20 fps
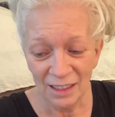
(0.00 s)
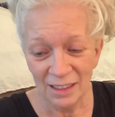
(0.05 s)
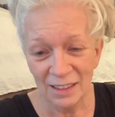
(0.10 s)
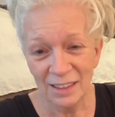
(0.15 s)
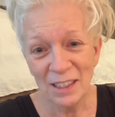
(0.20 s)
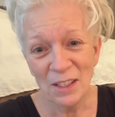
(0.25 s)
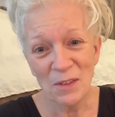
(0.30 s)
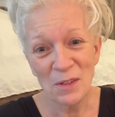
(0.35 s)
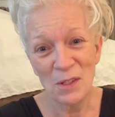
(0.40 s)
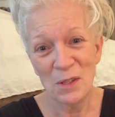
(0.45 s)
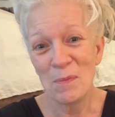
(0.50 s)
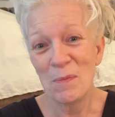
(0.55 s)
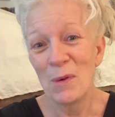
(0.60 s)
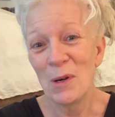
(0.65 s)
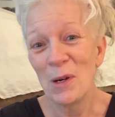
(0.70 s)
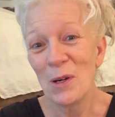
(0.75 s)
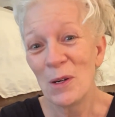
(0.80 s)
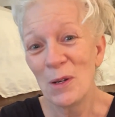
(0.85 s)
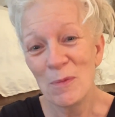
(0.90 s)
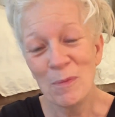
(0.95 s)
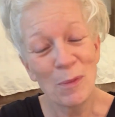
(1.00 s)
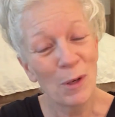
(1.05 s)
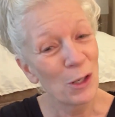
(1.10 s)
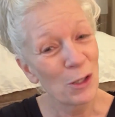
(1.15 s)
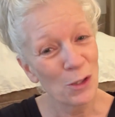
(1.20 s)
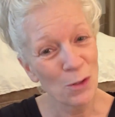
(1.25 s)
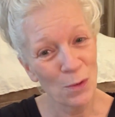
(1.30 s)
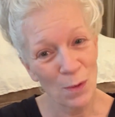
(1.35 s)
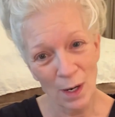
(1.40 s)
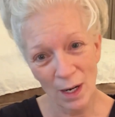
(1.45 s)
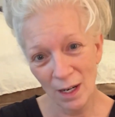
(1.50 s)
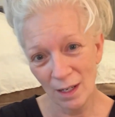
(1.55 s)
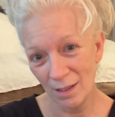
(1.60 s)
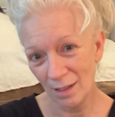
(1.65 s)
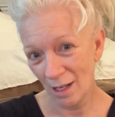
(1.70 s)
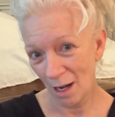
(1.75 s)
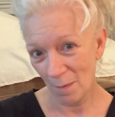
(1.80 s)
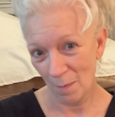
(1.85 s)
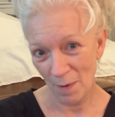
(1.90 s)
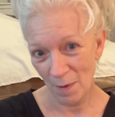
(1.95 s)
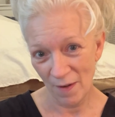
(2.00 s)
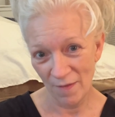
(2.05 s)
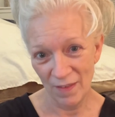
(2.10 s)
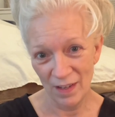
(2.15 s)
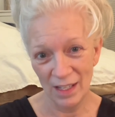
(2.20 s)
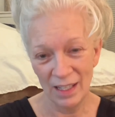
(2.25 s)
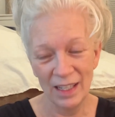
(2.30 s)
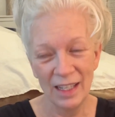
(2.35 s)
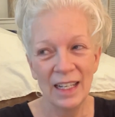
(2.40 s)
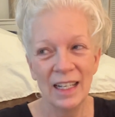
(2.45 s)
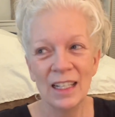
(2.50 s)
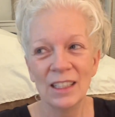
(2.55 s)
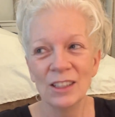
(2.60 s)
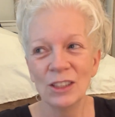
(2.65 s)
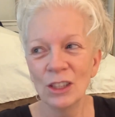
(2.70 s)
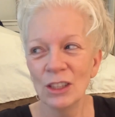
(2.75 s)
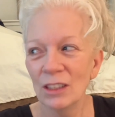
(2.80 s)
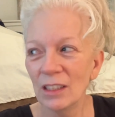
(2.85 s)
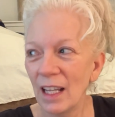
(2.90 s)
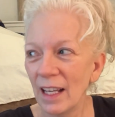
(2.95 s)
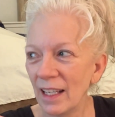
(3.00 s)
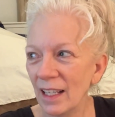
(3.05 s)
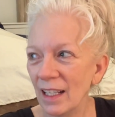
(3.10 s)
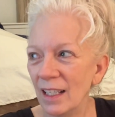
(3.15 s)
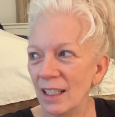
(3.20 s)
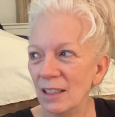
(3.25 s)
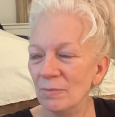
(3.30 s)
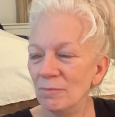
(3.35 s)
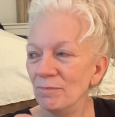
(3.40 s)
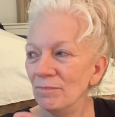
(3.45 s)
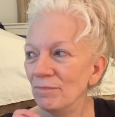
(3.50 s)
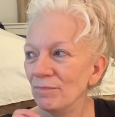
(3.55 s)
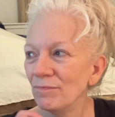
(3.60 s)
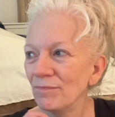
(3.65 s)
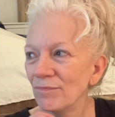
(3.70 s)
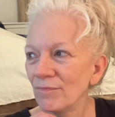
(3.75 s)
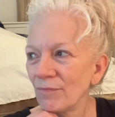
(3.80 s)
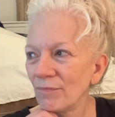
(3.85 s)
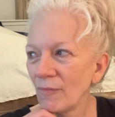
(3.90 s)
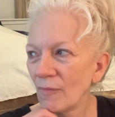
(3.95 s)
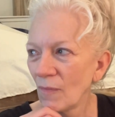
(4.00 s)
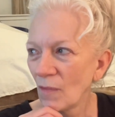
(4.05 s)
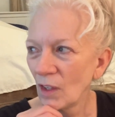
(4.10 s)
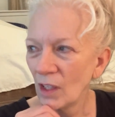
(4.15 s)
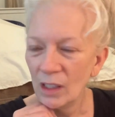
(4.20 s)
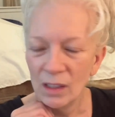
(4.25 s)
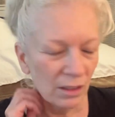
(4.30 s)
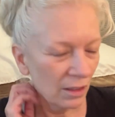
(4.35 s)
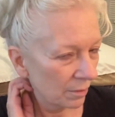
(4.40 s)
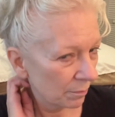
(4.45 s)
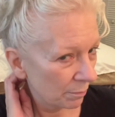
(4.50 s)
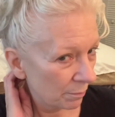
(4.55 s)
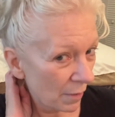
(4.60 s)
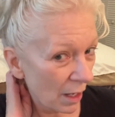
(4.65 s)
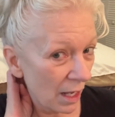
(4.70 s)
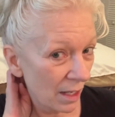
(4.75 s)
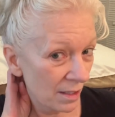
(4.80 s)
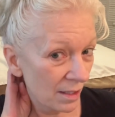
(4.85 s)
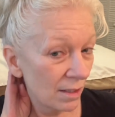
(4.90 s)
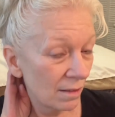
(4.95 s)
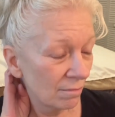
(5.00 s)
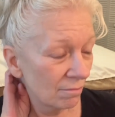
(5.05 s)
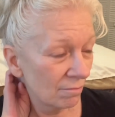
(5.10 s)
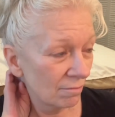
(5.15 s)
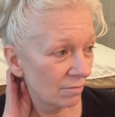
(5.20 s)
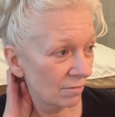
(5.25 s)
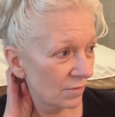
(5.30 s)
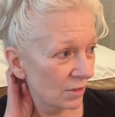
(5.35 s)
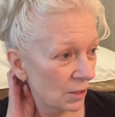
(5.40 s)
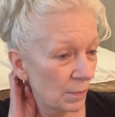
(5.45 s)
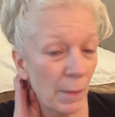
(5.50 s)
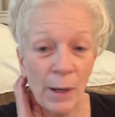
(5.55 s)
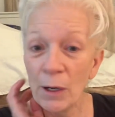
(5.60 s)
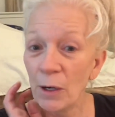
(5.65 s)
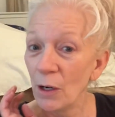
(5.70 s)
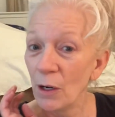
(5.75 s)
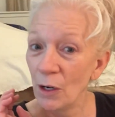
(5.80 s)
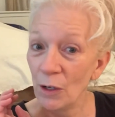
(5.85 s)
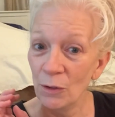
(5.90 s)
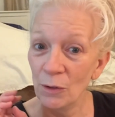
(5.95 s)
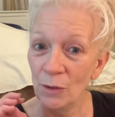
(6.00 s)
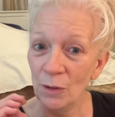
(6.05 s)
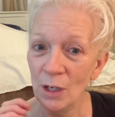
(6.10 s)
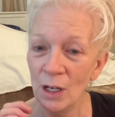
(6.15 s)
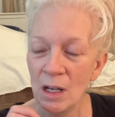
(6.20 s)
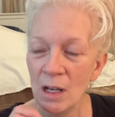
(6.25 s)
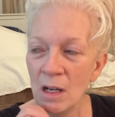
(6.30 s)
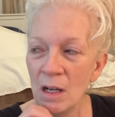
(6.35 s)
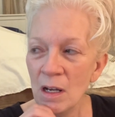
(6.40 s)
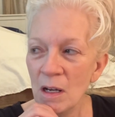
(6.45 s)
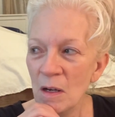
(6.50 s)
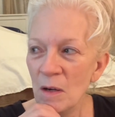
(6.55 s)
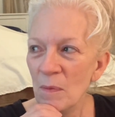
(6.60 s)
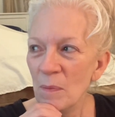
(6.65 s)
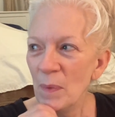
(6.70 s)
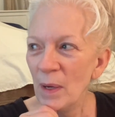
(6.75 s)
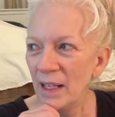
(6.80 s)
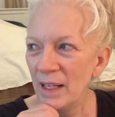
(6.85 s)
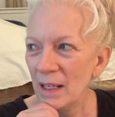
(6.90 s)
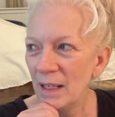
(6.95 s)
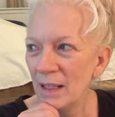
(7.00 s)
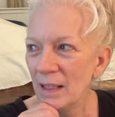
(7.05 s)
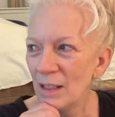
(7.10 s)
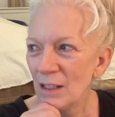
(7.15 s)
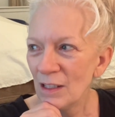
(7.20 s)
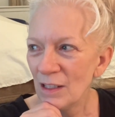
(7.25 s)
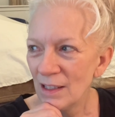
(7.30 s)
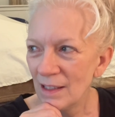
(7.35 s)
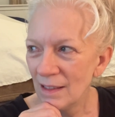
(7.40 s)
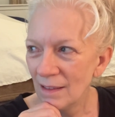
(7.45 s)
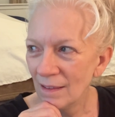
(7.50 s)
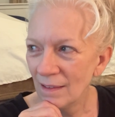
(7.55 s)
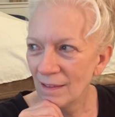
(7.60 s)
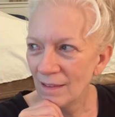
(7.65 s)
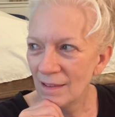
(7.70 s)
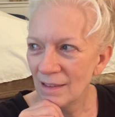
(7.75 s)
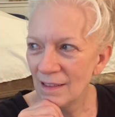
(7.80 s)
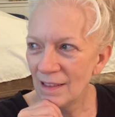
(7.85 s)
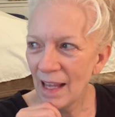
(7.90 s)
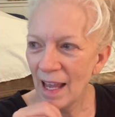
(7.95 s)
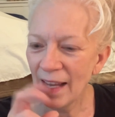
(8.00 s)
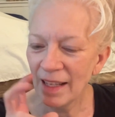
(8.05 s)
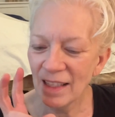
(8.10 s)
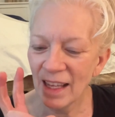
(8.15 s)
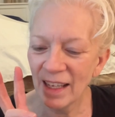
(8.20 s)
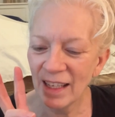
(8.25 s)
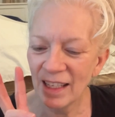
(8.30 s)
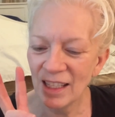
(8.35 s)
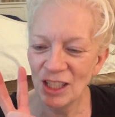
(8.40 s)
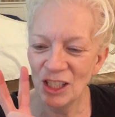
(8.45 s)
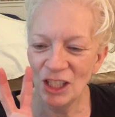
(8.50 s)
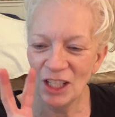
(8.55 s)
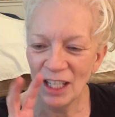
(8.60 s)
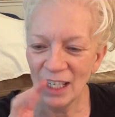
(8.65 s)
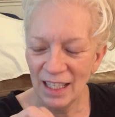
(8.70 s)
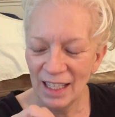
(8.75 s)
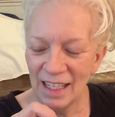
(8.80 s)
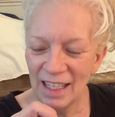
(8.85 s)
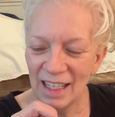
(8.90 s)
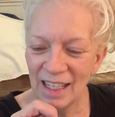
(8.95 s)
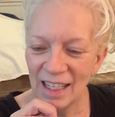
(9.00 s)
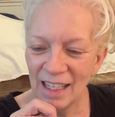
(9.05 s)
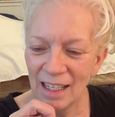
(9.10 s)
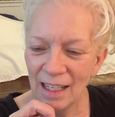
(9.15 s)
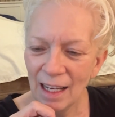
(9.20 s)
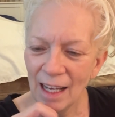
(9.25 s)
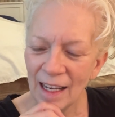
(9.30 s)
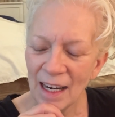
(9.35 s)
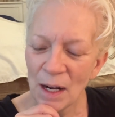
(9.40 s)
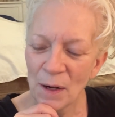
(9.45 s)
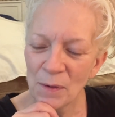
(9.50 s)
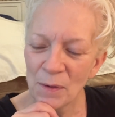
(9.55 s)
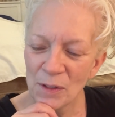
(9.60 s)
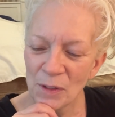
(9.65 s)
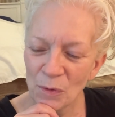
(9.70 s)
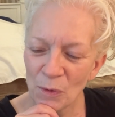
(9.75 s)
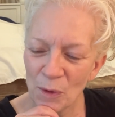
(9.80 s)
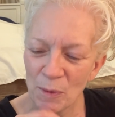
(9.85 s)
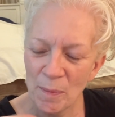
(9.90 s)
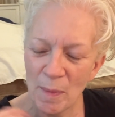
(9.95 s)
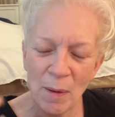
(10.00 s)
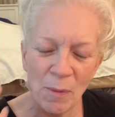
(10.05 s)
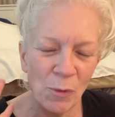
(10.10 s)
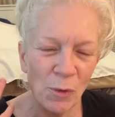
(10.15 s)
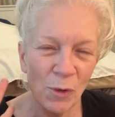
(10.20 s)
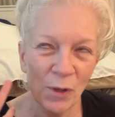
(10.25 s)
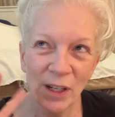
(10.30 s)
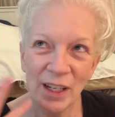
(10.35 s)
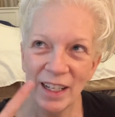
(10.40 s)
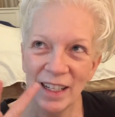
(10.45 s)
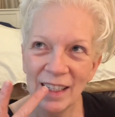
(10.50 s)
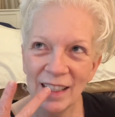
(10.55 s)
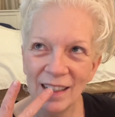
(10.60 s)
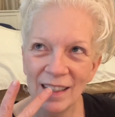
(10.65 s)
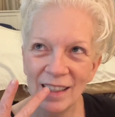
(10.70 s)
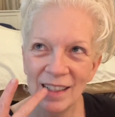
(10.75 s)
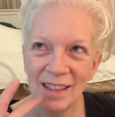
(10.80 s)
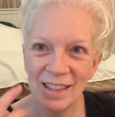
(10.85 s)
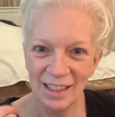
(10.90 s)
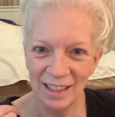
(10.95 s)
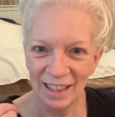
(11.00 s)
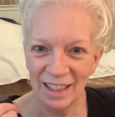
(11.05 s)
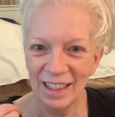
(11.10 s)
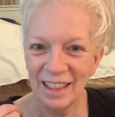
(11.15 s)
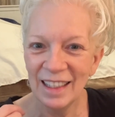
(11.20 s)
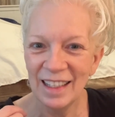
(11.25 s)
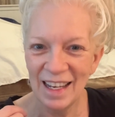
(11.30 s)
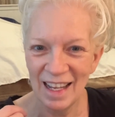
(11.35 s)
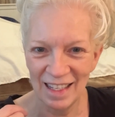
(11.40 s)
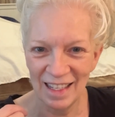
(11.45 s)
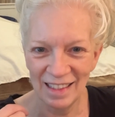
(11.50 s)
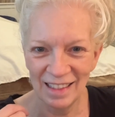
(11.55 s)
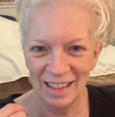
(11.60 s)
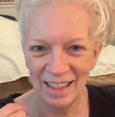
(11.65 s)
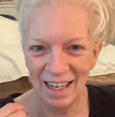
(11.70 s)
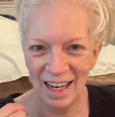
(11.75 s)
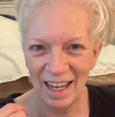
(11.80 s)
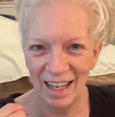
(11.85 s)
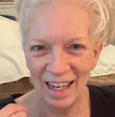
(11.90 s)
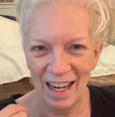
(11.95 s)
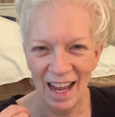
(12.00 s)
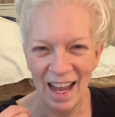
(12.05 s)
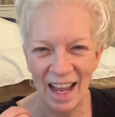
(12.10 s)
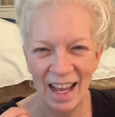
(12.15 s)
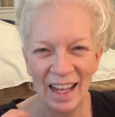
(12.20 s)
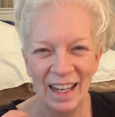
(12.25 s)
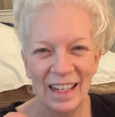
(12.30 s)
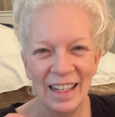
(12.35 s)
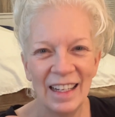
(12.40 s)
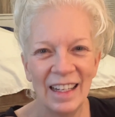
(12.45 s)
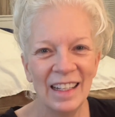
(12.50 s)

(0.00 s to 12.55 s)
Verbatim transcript: there was a bird perched right on top of it. Looked like a, a sparrow, but it sang like a chickadee, and I was remembering a chickadee nest that I had had.